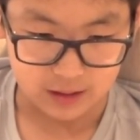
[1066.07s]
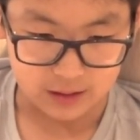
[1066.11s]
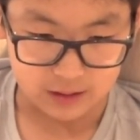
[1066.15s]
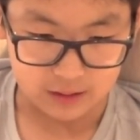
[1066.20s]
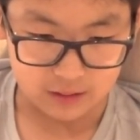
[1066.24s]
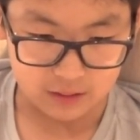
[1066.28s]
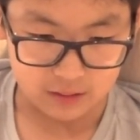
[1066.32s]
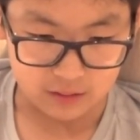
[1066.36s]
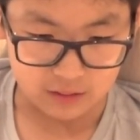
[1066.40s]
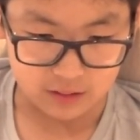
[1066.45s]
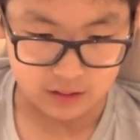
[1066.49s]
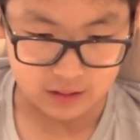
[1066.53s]

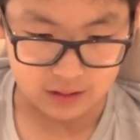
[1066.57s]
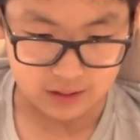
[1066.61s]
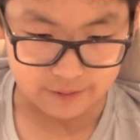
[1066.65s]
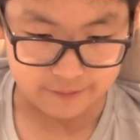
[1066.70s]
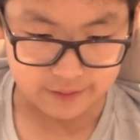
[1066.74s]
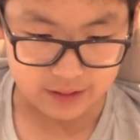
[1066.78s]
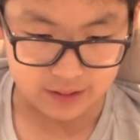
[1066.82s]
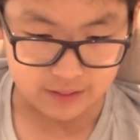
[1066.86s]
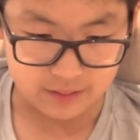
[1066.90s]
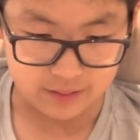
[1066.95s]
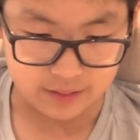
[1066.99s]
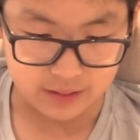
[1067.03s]
the Lord
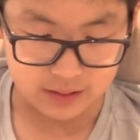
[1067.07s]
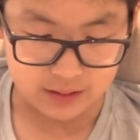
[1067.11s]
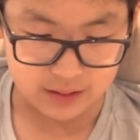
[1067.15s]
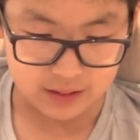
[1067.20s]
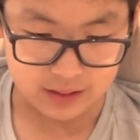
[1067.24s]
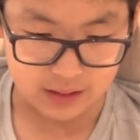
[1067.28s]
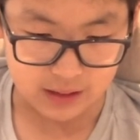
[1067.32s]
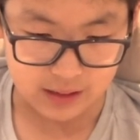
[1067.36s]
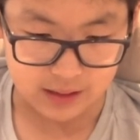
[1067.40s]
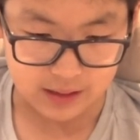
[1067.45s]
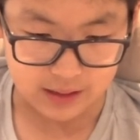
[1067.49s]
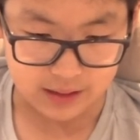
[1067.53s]
delivered them
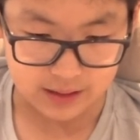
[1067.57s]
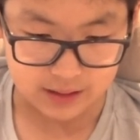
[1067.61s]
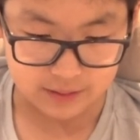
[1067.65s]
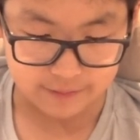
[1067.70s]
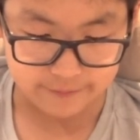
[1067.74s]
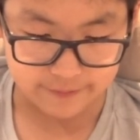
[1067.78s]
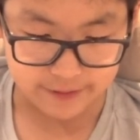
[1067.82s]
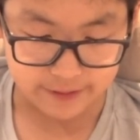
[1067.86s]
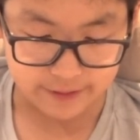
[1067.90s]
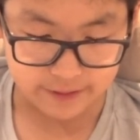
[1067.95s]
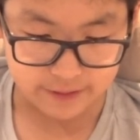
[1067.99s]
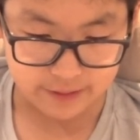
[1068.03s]
into the hand of a
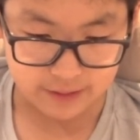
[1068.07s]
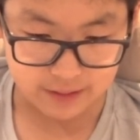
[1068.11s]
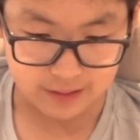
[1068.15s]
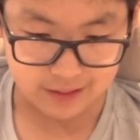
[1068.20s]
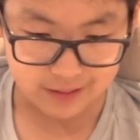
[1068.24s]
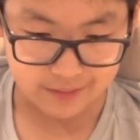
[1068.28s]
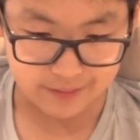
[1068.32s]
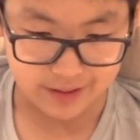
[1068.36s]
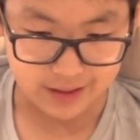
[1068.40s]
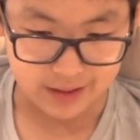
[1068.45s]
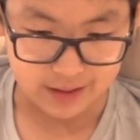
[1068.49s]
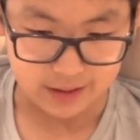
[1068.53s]
very great
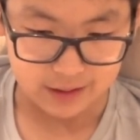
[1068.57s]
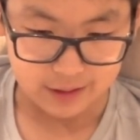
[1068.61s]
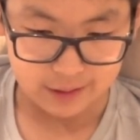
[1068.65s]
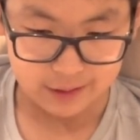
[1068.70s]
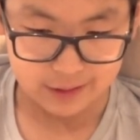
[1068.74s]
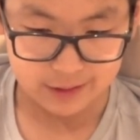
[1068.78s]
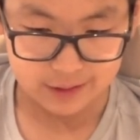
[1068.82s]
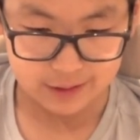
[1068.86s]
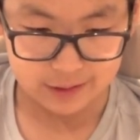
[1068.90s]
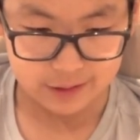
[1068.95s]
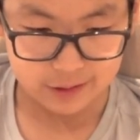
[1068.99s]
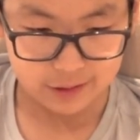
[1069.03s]
army,
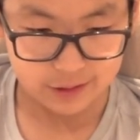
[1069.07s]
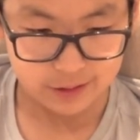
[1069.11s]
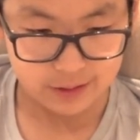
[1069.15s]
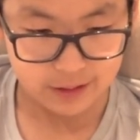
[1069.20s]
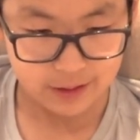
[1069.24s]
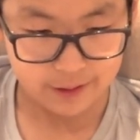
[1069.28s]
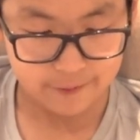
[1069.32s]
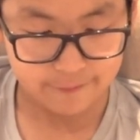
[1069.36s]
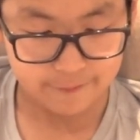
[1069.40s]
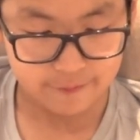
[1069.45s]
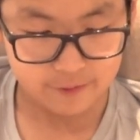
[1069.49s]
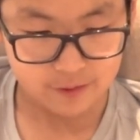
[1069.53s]
because Judah
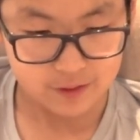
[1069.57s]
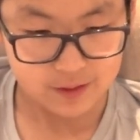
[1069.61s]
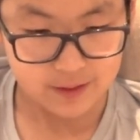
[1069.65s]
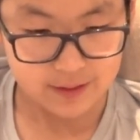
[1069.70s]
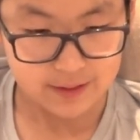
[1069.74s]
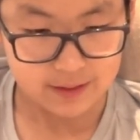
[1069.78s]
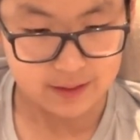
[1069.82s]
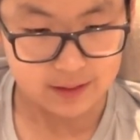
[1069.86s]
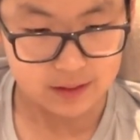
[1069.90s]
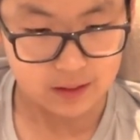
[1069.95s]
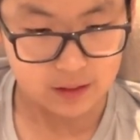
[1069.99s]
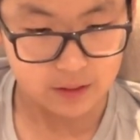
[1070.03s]
had
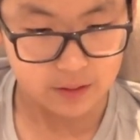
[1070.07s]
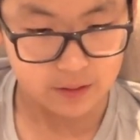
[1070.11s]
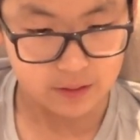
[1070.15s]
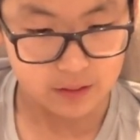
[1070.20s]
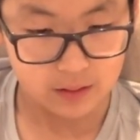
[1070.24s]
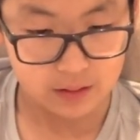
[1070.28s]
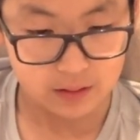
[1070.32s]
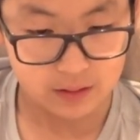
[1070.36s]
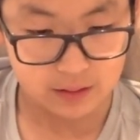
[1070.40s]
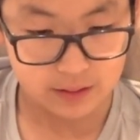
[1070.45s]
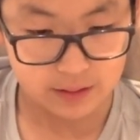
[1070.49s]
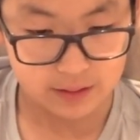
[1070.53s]
forsaken the Lord,
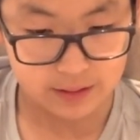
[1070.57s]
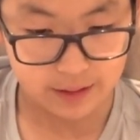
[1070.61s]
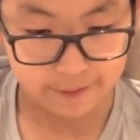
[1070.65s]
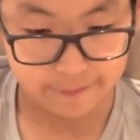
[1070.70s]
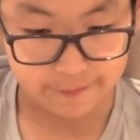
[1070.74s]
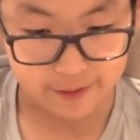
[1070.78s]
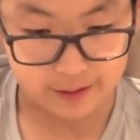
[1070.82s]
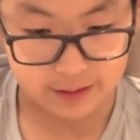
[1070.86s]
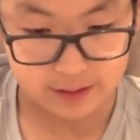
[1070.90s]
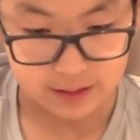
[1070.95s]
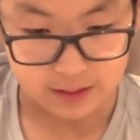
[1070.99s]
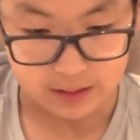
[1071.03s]
the God of their
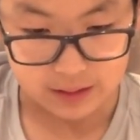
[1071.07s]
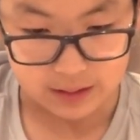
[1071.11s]
father.